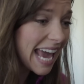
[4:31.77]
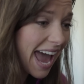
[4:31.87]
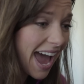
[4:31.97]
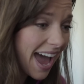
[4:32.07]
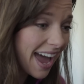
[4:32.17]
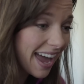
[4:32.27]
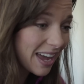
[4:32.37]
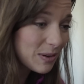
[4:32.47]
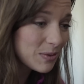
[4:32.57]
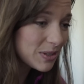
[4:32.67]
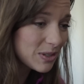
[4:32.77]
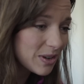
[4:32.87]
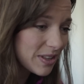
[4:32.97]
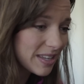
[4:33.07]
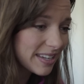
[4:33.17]
Yeah, and we'll
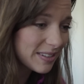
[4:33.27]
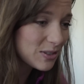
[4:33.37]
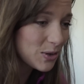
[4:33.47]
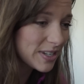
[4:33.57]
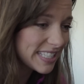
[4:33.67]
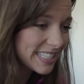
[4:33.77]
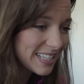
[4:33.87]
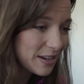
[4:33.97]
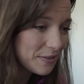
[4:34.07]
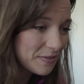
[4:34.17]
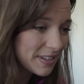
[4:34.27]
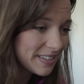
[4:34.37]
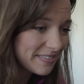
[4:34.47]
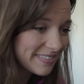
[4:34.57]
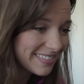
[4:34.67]
do all the touristy stuff
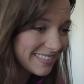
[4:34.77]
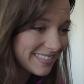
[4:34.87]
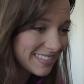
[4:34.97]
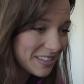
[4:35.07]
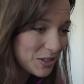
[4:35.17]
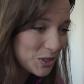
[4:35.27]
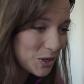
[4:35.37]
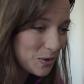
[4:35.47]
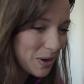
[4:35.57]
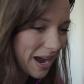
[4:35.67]
and I'll show you